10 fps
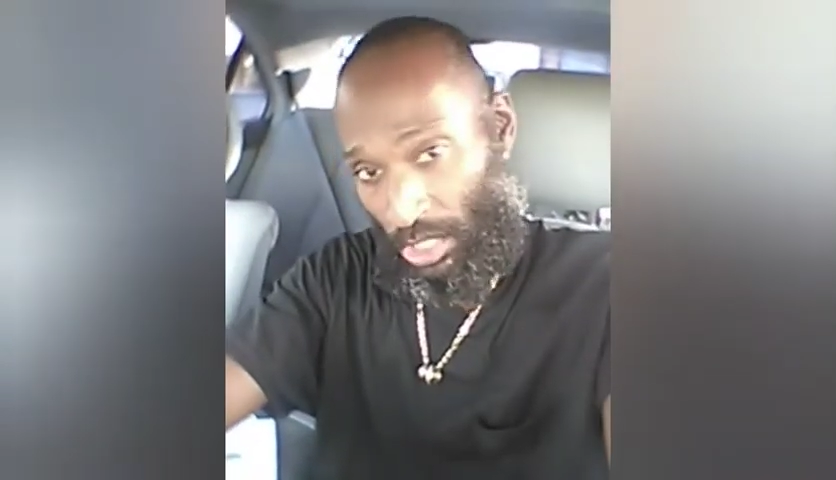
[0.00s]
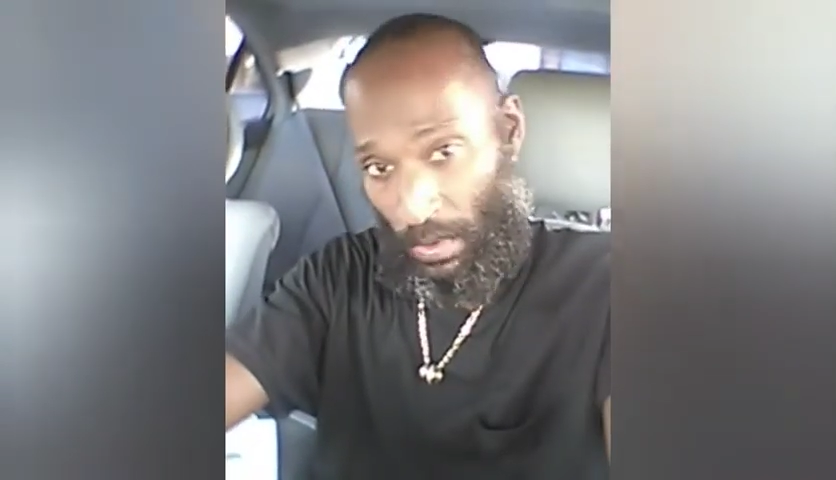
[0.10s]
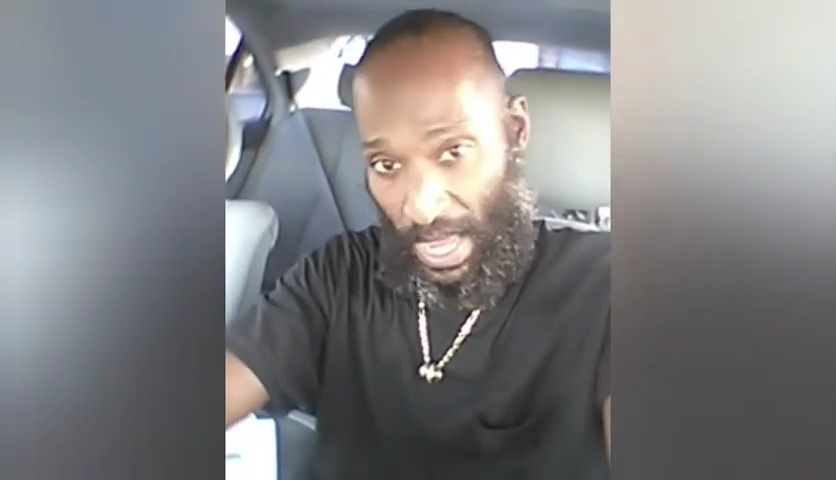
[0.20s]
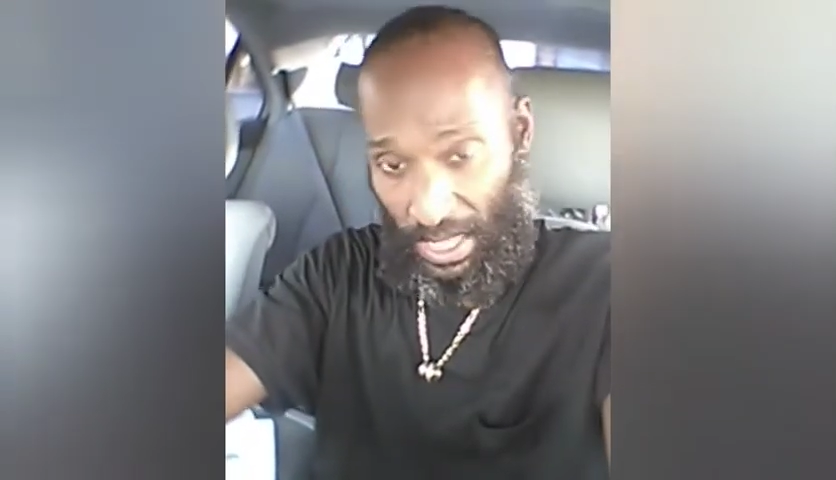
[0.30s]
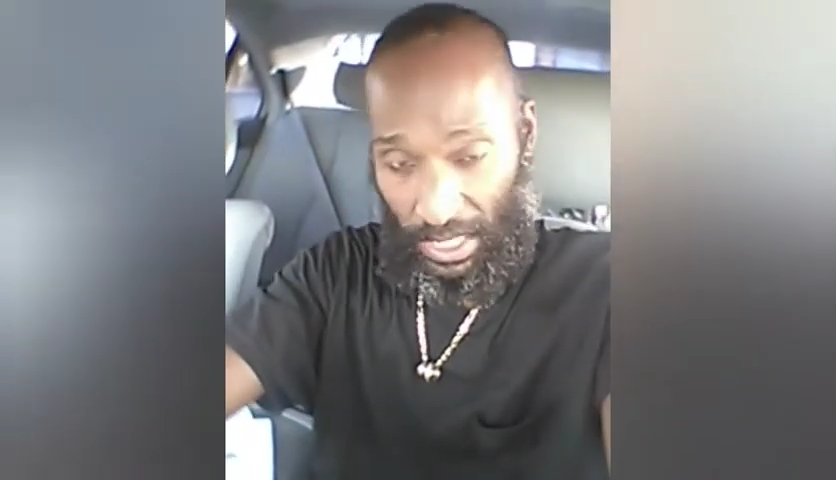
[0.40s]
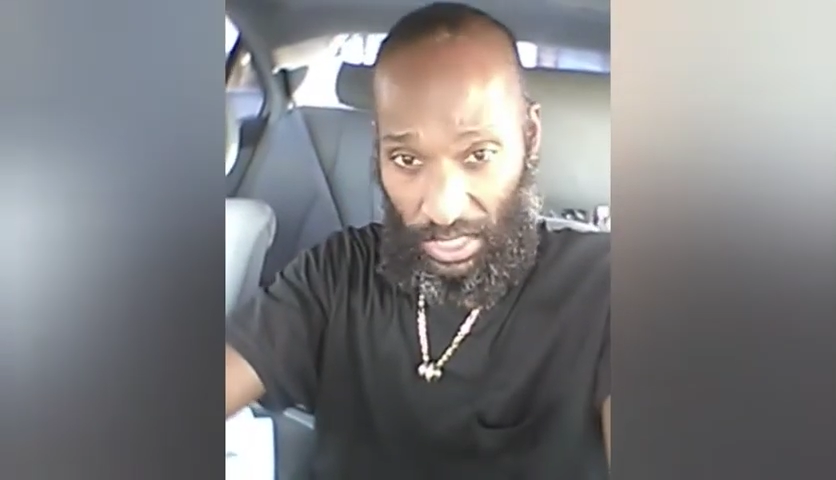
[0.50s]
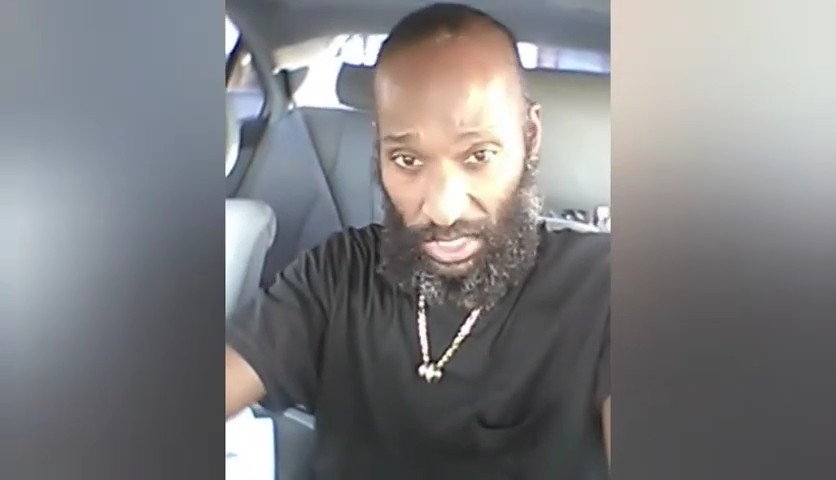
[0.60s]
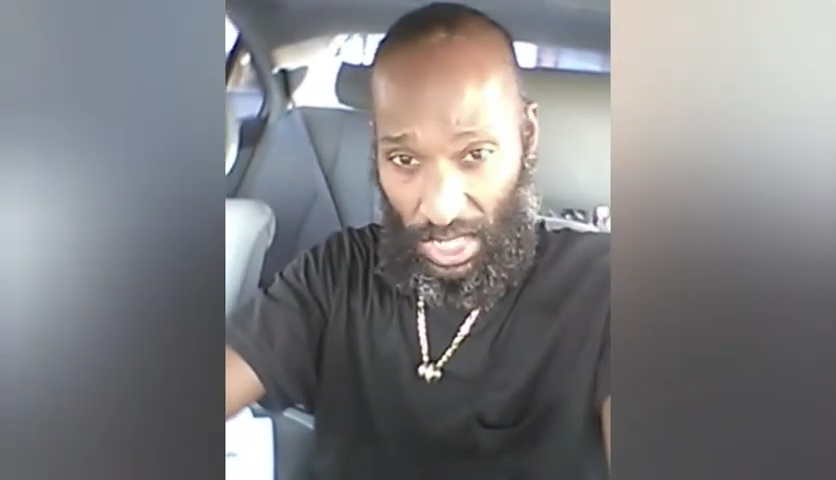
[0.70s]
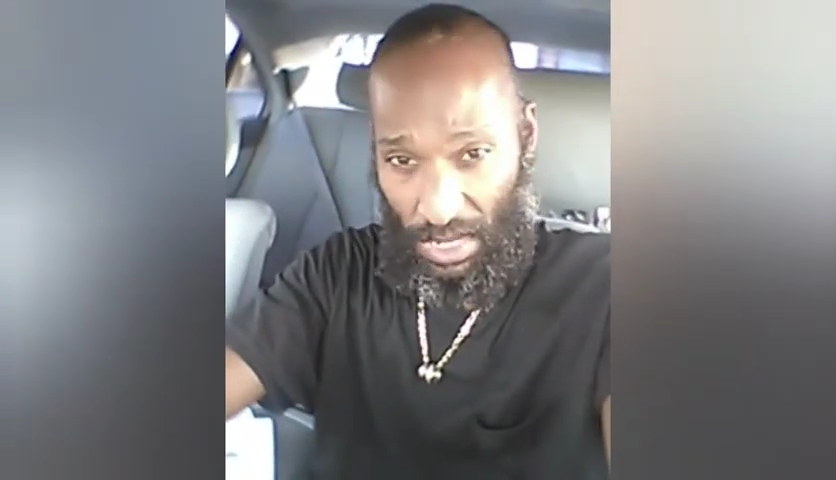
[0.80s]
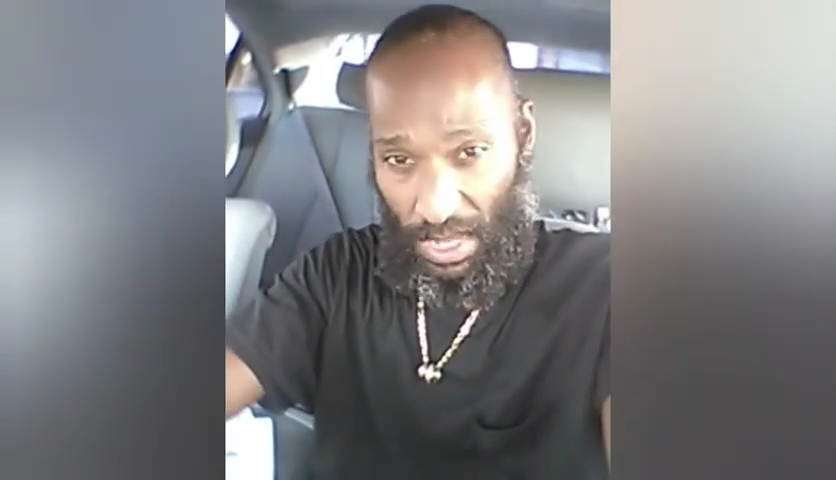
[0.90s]
So we have to
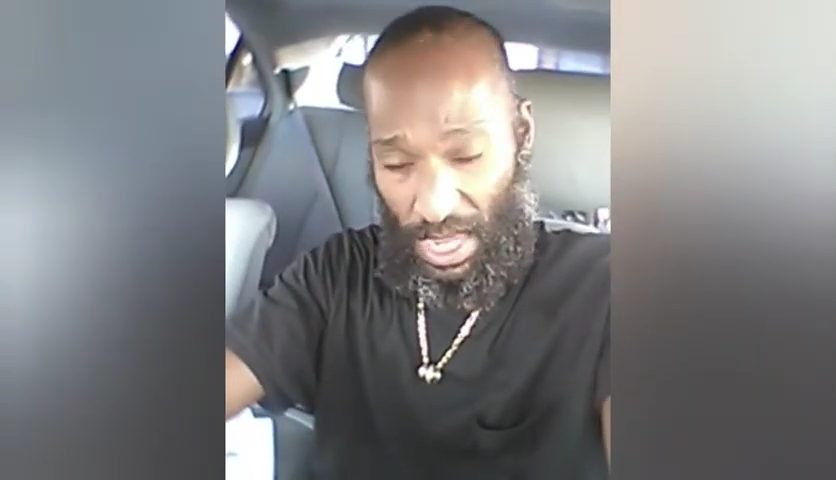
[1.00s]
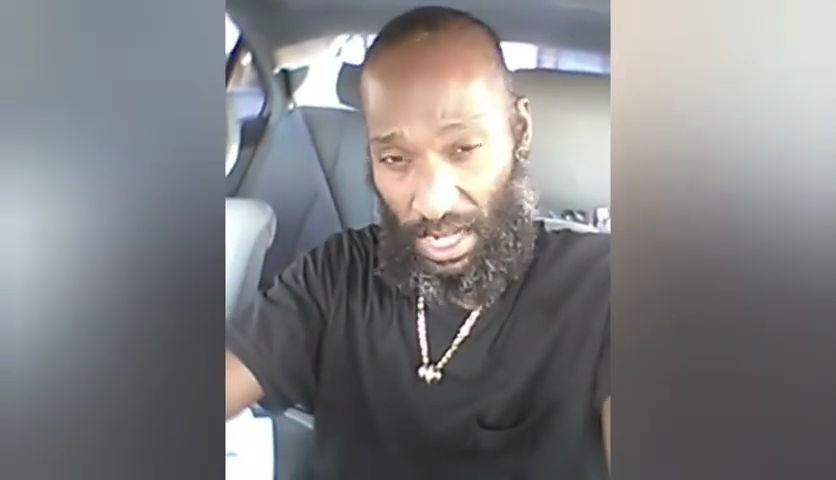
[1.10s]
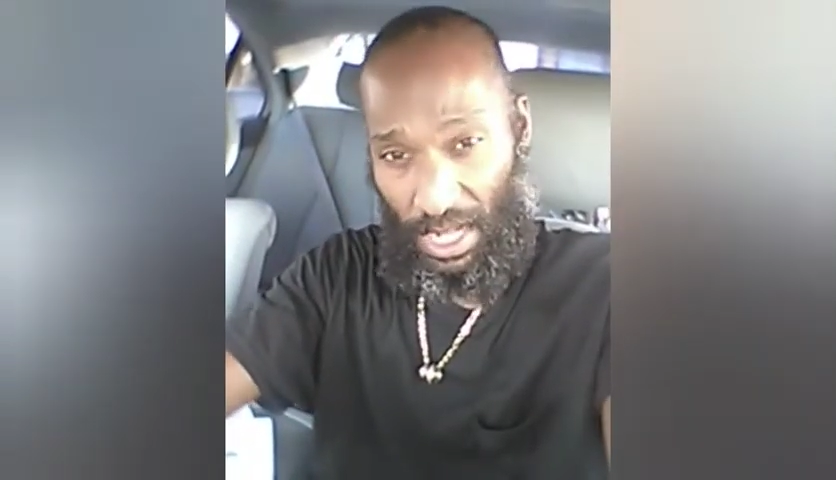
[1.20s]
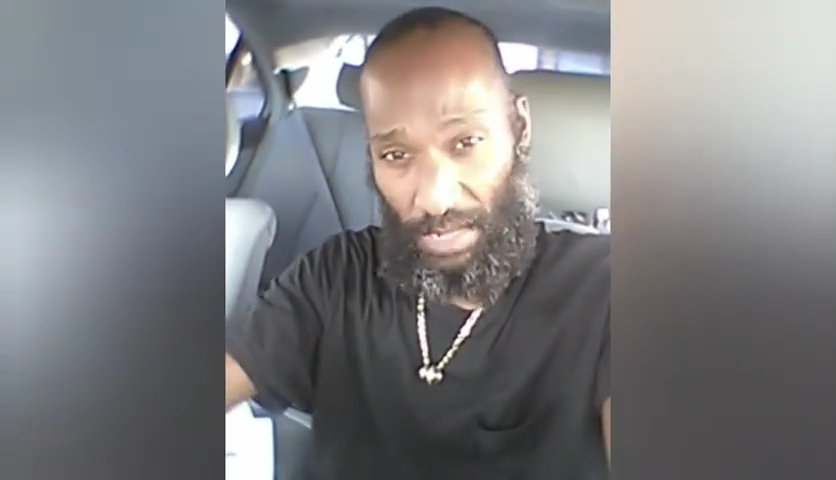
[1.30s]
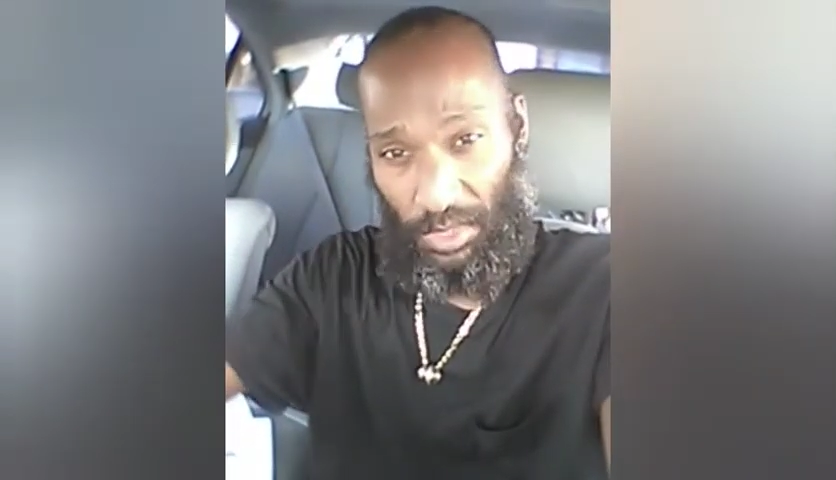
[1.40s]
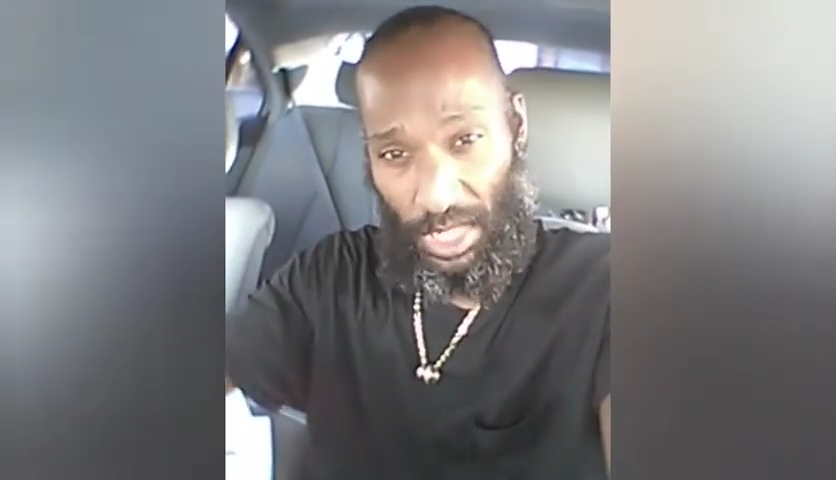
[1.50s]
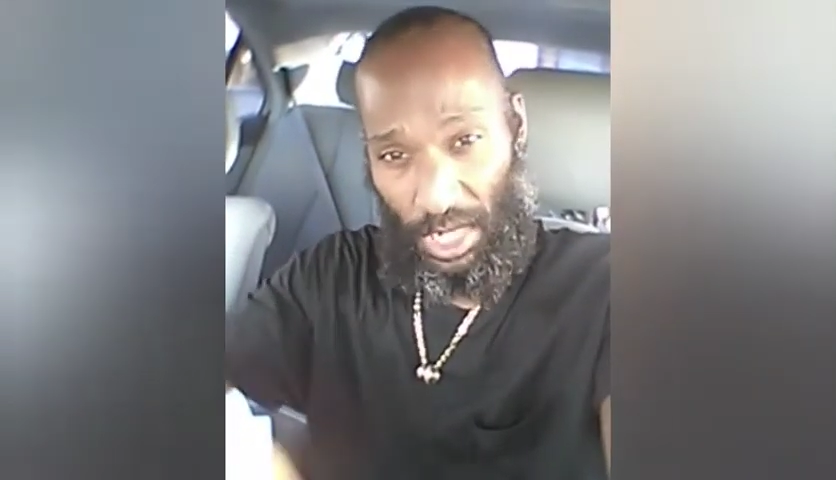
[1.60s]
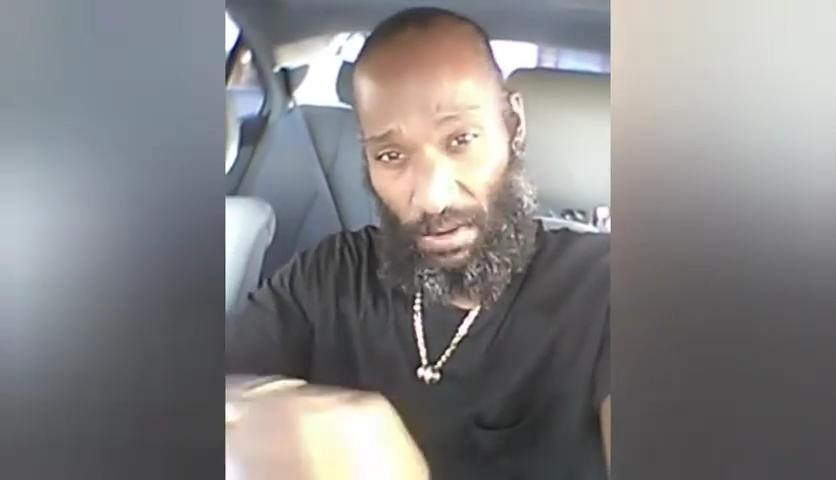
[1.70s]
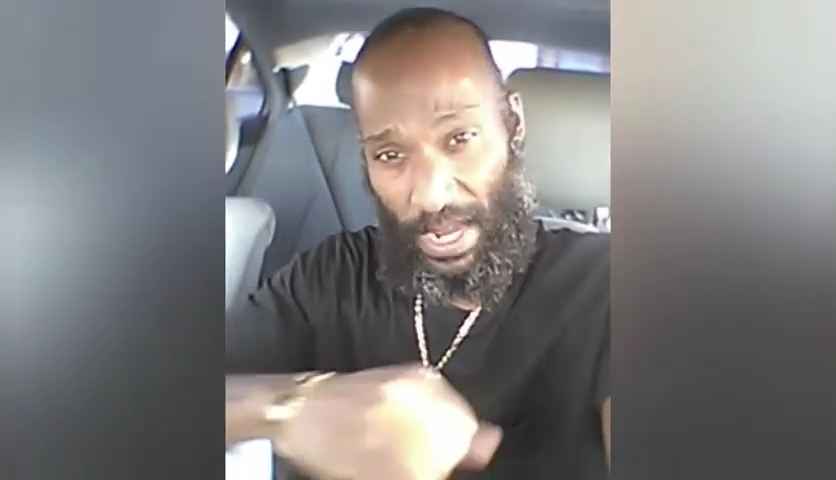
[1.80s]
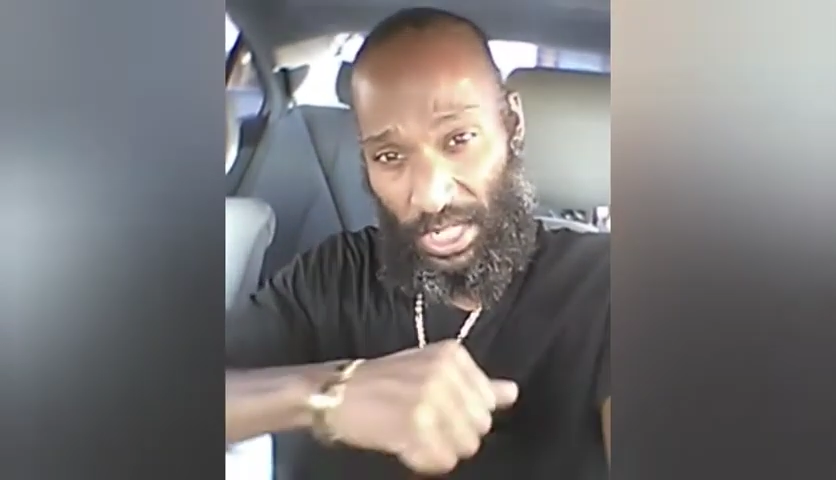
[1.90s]
continue income
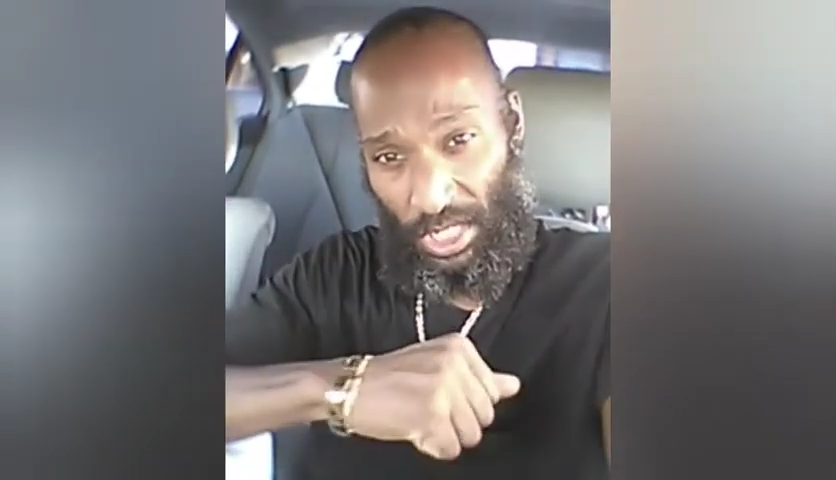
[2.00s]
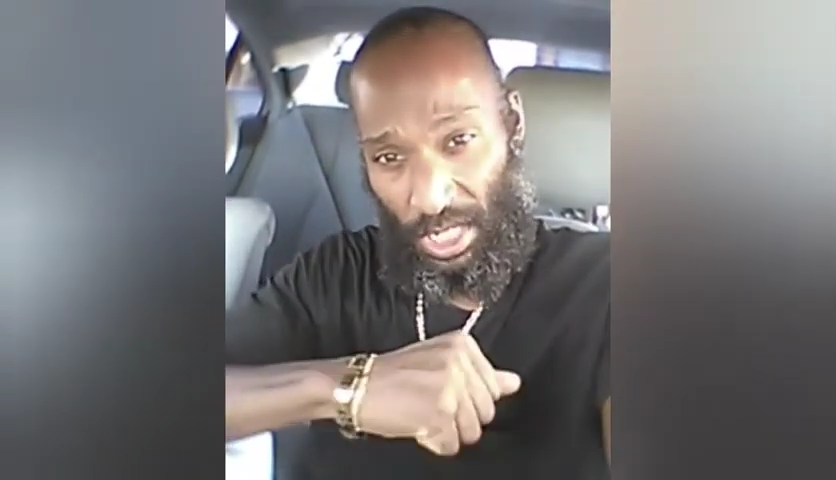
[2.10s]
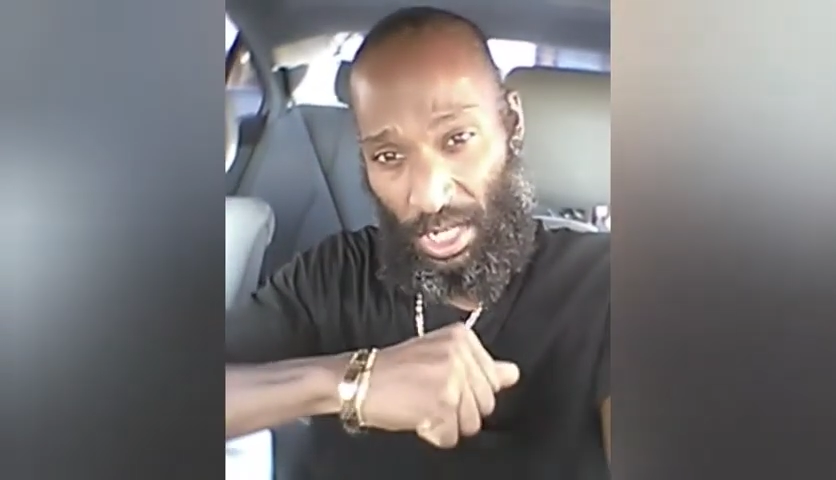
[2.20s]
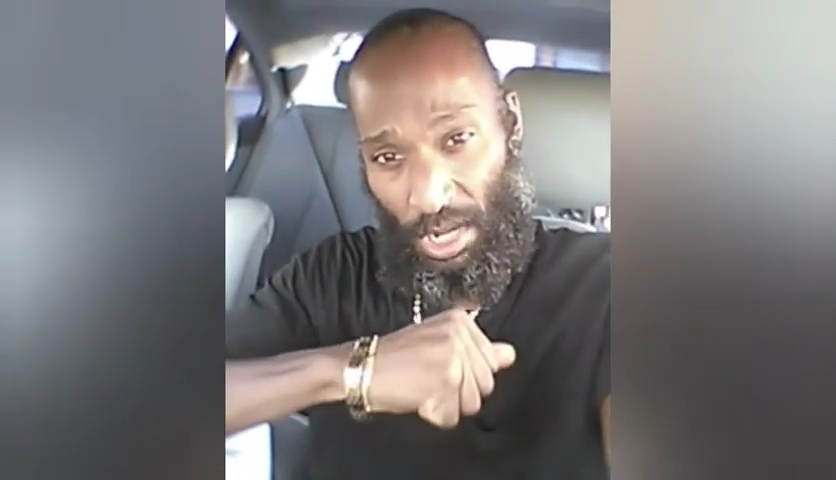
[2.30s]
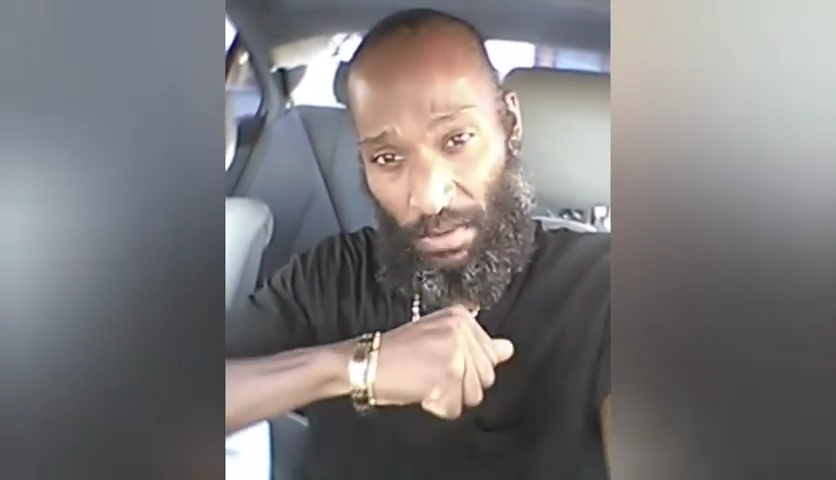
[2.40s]
generation.